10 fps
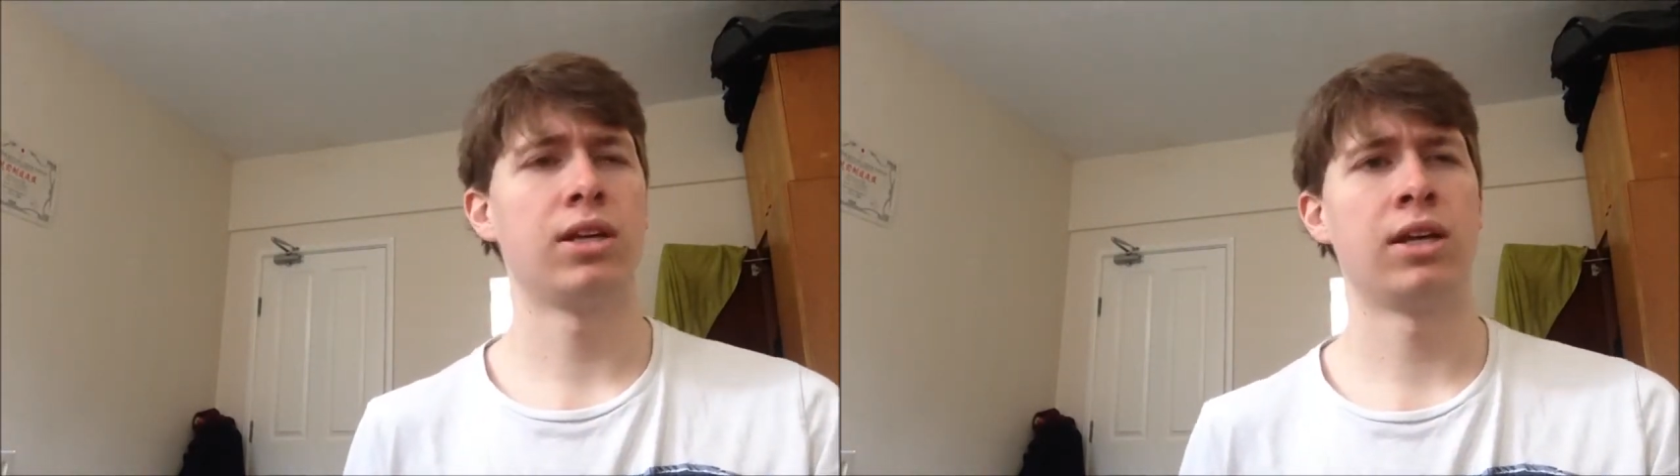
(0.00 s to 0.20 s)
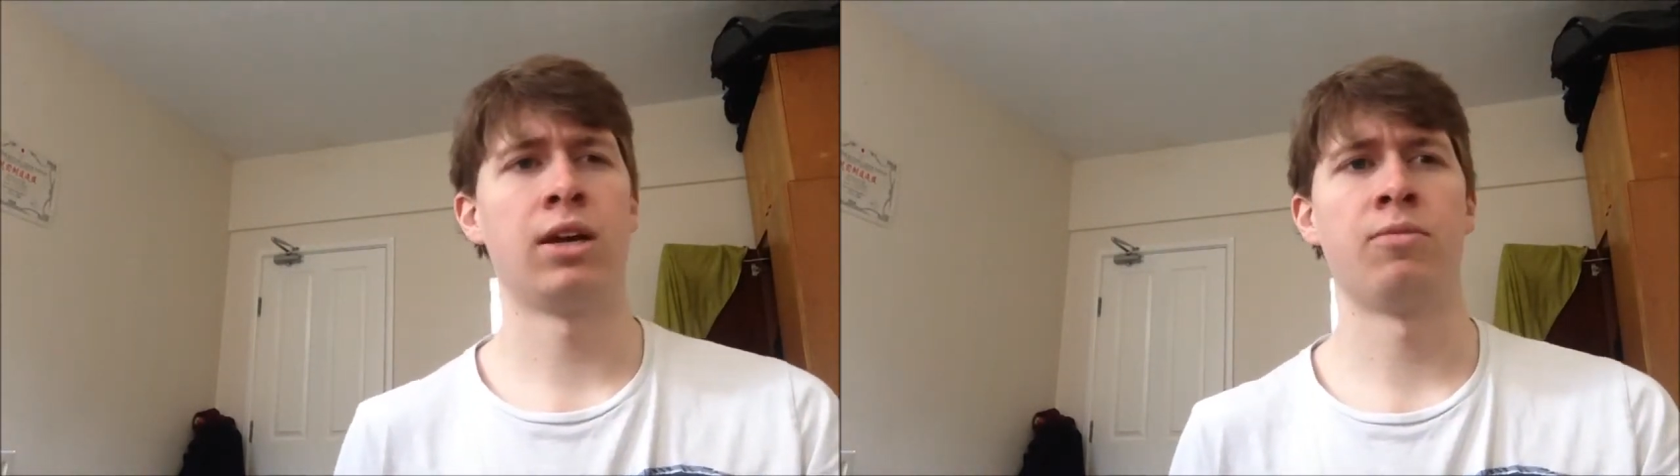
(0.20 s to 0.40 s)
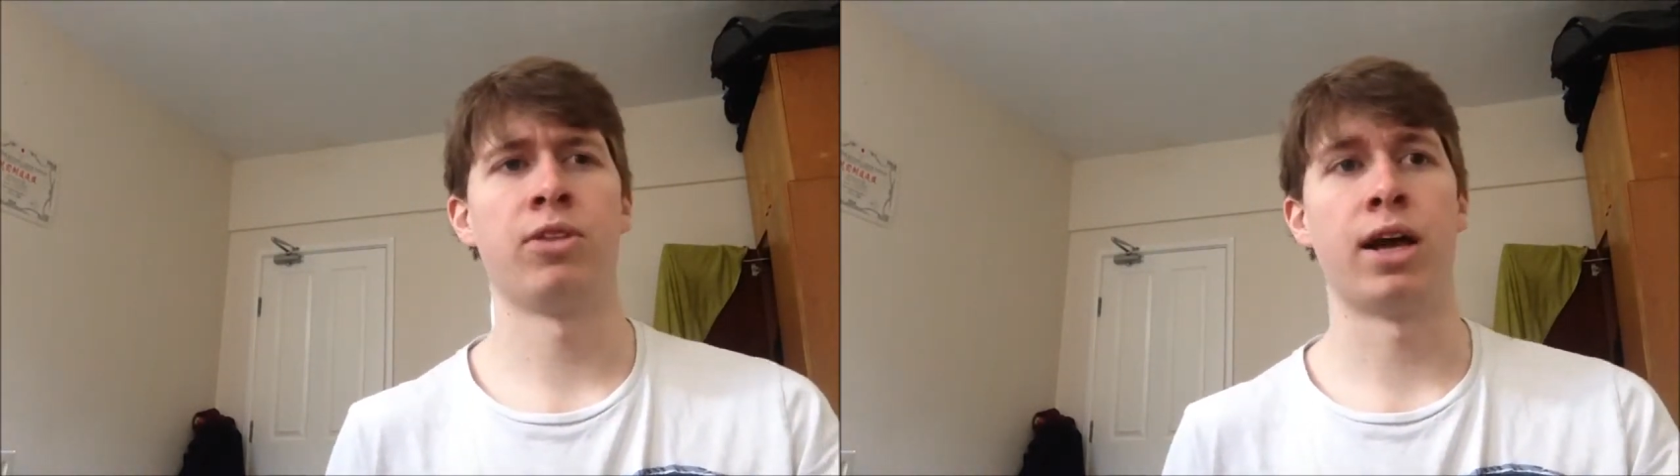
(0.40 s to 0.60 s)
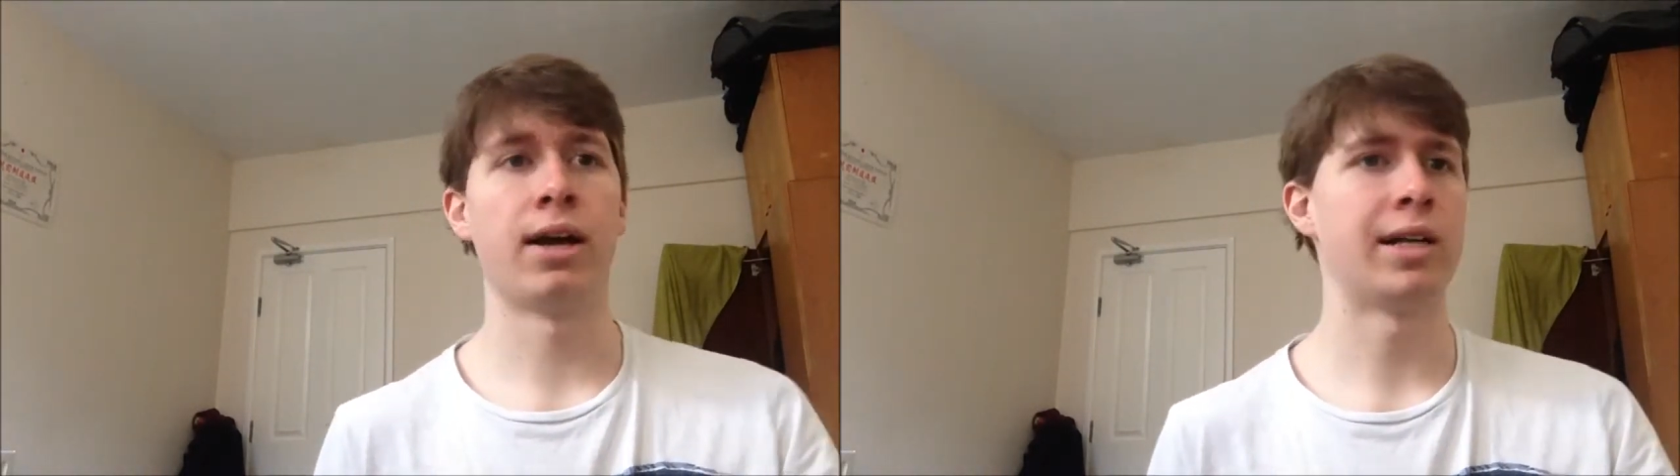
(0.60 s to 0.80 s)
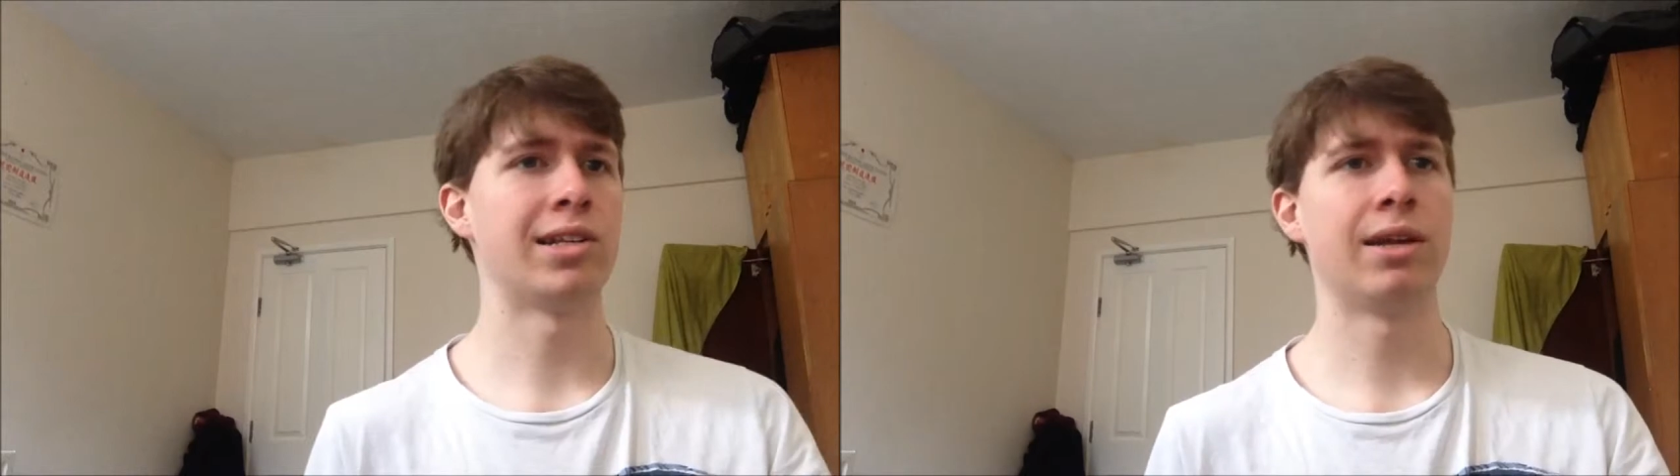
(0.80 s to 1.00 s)
for the
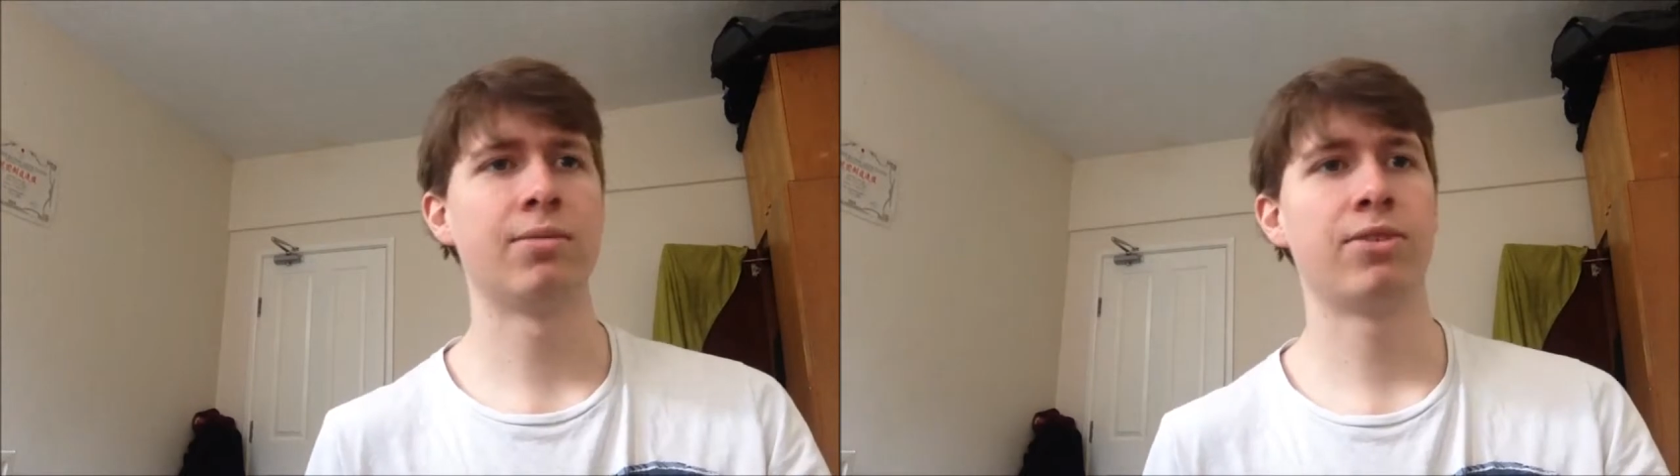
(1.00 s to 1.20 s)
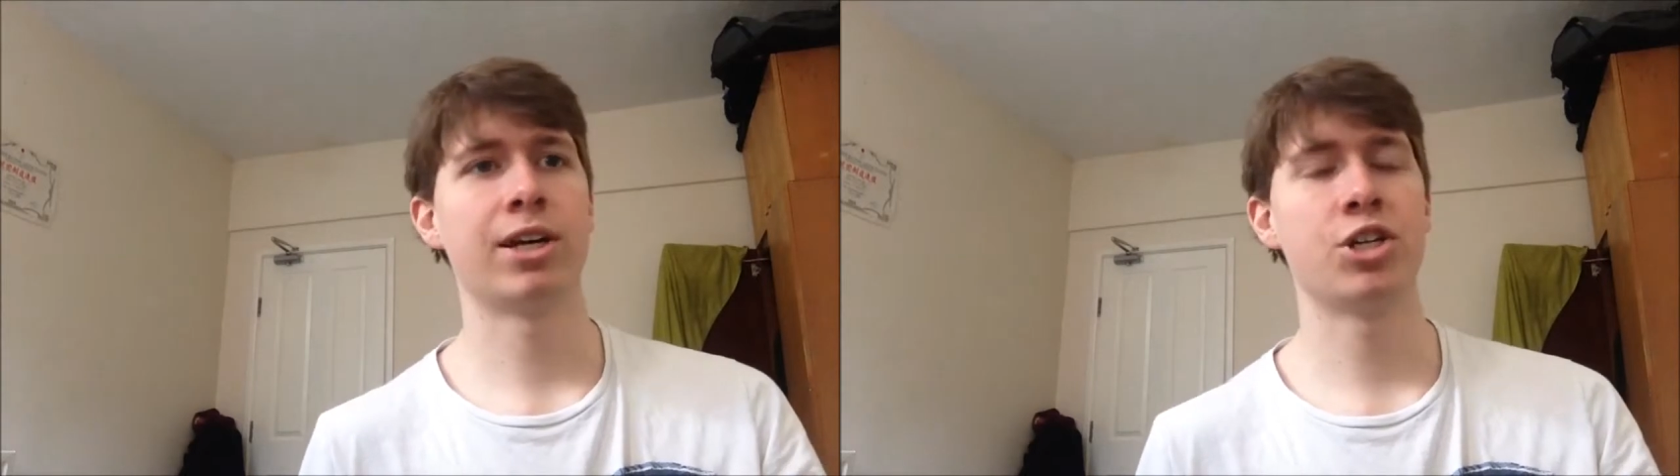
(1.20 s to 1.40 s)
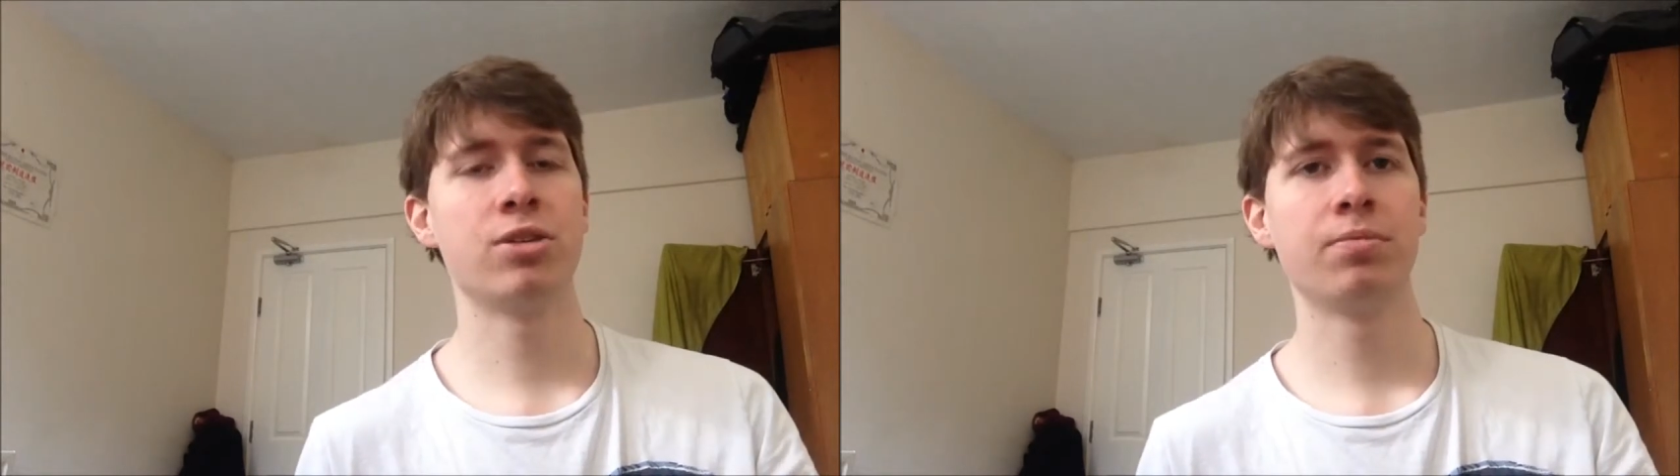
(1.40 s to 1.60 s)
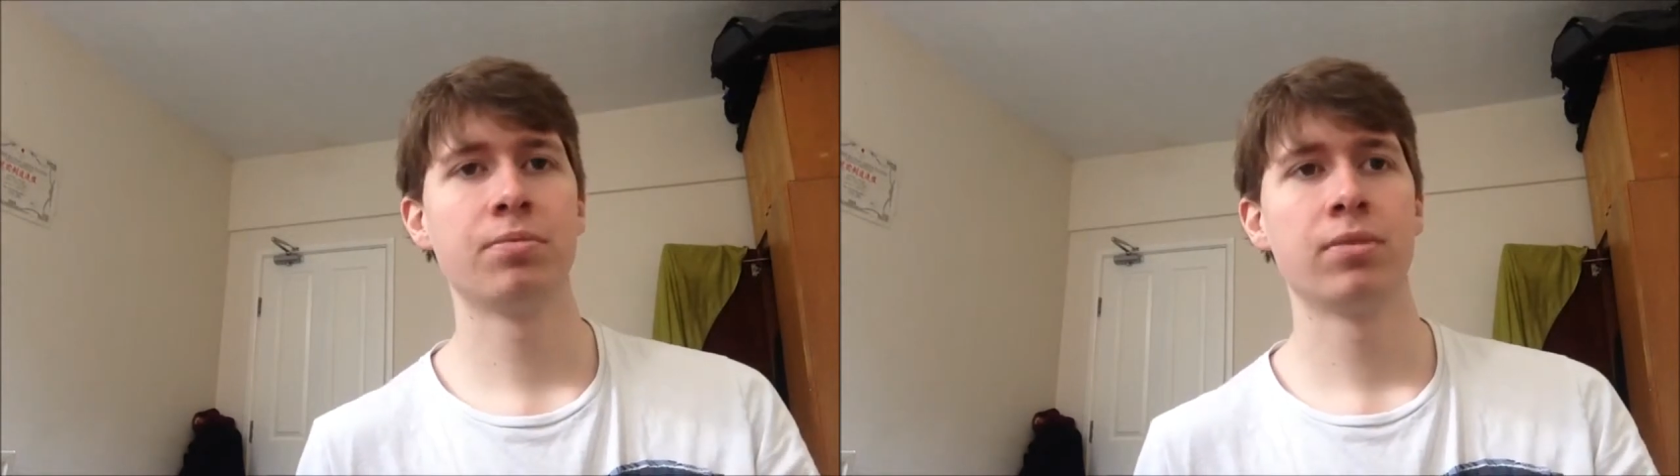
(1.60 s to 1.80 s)
Hassassin faction.